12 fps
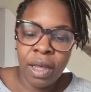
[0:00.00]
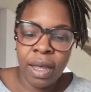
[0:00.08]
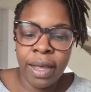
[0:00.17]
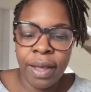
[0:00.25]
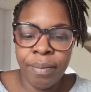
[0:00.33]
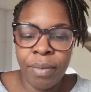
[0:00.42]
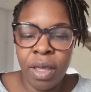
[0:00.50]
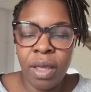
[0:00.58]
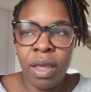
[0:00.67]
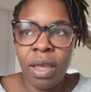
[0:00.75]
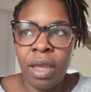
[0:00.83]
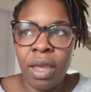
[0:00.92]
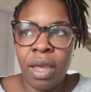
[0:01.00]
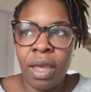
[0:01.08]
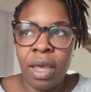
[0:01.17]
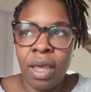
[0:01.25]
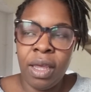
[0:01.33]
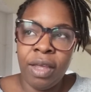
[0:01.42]

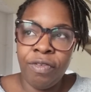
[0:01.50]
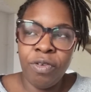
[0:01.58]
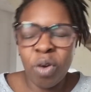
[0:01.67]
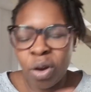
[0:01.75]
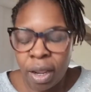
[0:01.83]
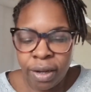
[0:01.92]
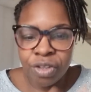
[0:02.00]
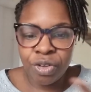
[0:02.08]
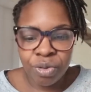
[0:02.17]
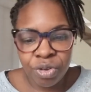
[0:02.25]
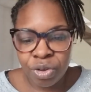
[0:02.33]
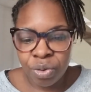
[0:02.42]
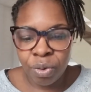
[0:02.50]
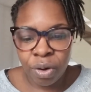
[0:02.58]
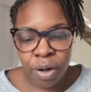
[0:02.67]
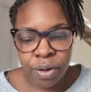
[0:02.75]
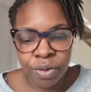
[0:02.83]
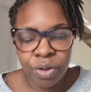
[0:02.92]
if you've got like a 2-2 or
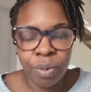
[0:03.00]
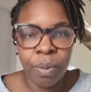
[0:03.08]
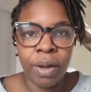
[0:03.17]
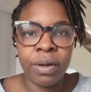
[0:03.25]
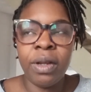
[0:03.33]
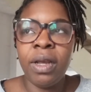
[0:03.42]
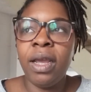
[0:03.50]
a low 2-1.